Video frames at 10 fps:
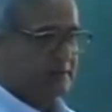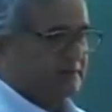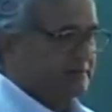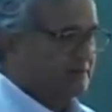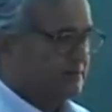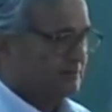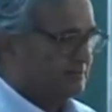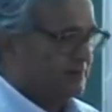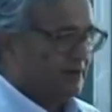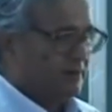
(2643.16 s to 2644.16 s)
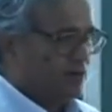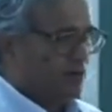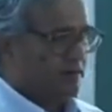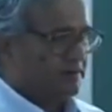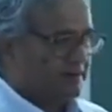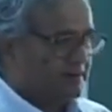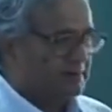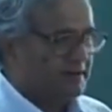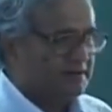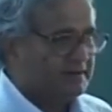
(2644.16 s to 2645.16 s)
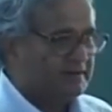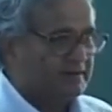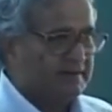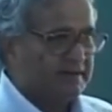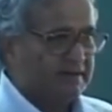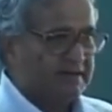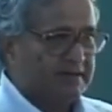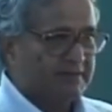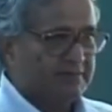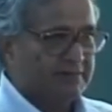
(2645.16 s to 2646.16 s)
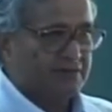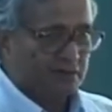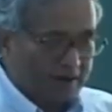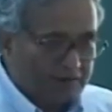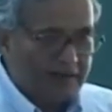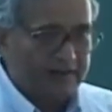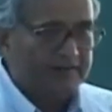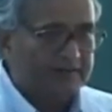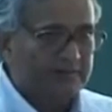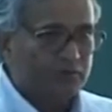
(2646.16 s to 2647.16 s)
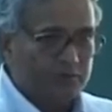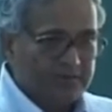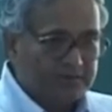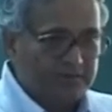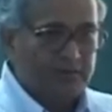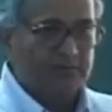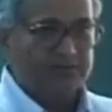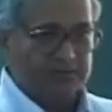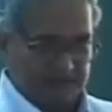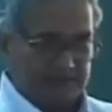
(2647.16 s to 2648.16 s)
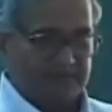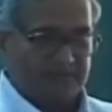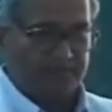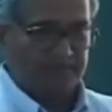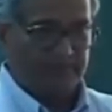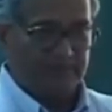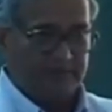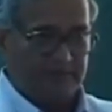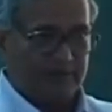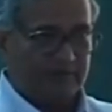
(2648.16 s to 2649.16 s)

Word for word: even the, the attack helicopters, you go to Russian helicopters, everything